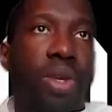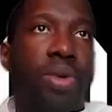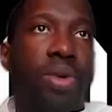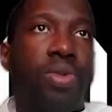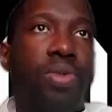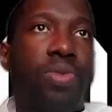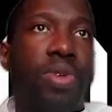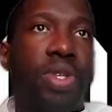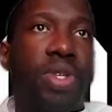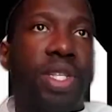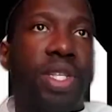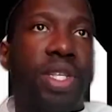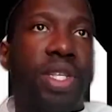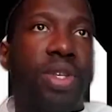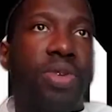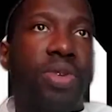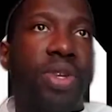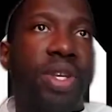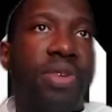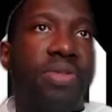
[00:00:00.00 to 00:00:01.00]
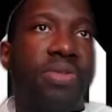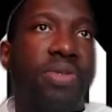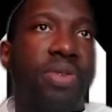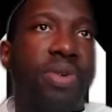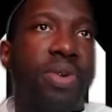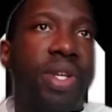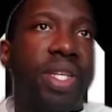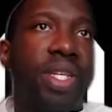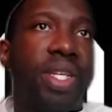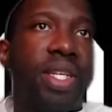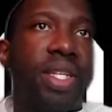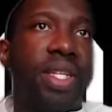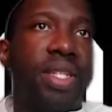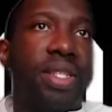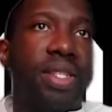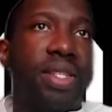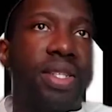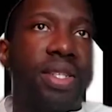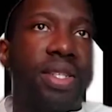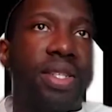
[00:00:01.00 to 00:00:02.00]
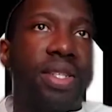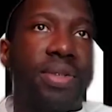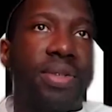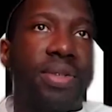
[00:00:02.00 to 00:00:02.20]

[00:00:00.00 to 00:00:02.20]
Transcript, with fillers: whom was he grieved forty years?